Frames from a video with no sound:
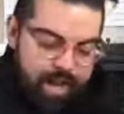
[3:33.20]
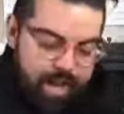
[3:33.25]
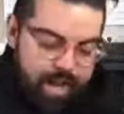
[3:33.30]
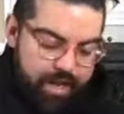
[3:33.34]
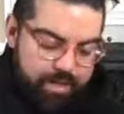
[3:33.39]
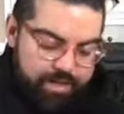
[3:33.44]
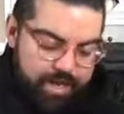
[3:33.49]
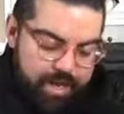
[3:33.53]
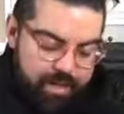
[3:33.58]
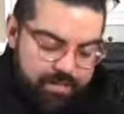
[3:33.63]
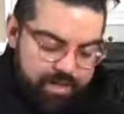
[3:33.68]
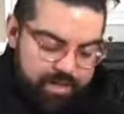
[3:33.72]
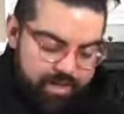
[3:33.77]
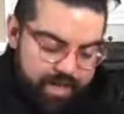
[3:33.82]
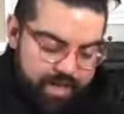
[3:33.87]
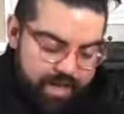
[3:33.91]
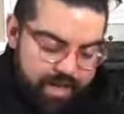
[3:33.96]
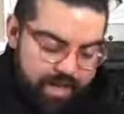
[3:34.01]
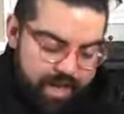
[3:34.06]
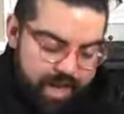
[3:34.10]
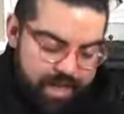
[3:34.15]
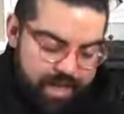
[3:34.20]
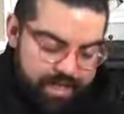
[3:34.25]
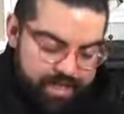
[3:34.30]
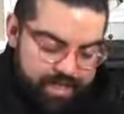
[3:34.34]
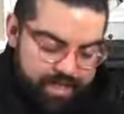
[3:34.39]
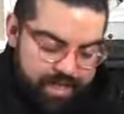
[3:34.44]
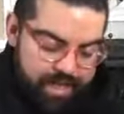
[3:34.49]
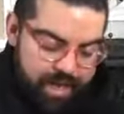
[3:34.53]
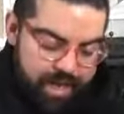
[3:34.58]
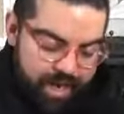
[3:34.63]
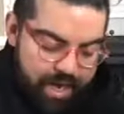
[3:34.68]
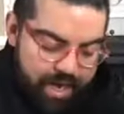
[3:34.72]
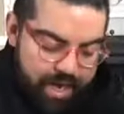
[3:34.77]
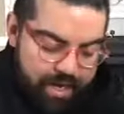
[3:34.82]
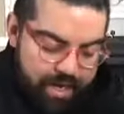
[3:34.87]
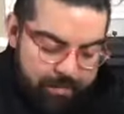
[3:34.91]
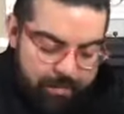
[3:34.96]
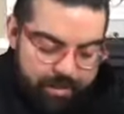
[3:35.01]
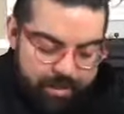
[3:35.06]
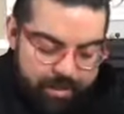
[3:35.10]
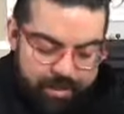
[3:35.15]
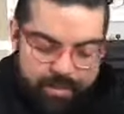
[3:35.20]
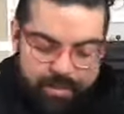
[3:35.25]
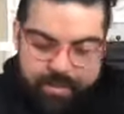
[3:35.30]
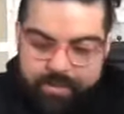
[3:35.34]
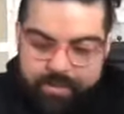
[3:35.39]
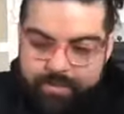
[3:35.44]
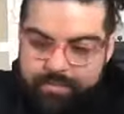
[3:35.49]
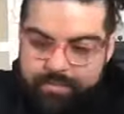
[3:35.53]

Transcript: and I'm just gonna get set up.